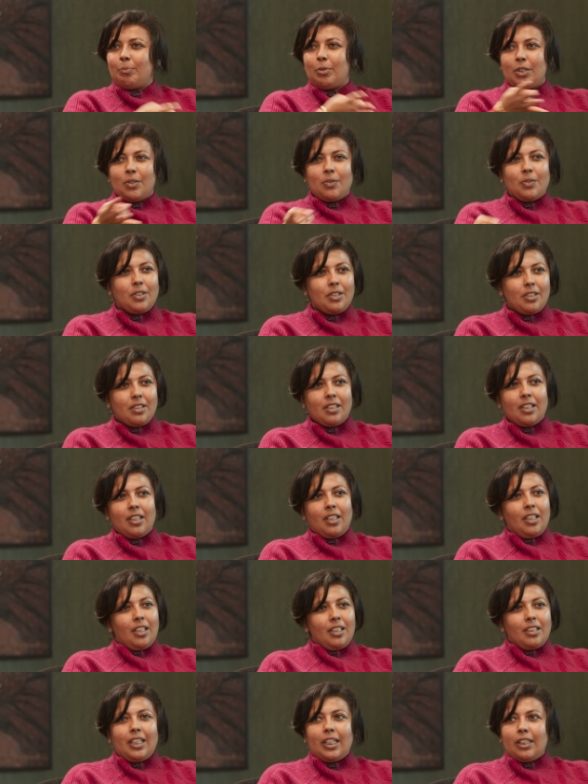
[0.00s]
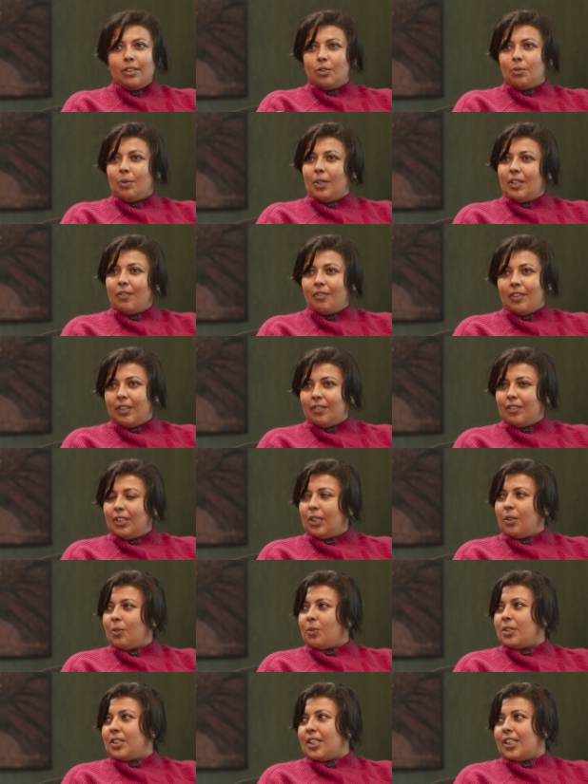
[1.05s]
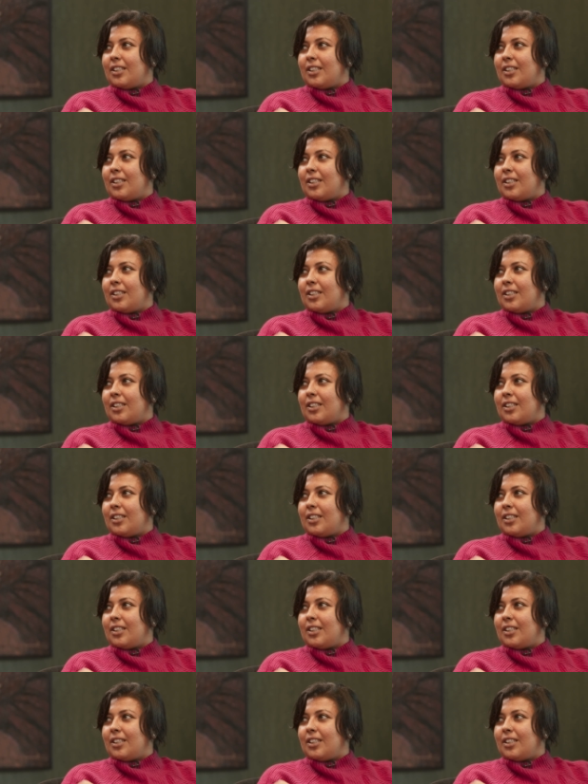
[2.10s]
it produces 10 to 25 kilos.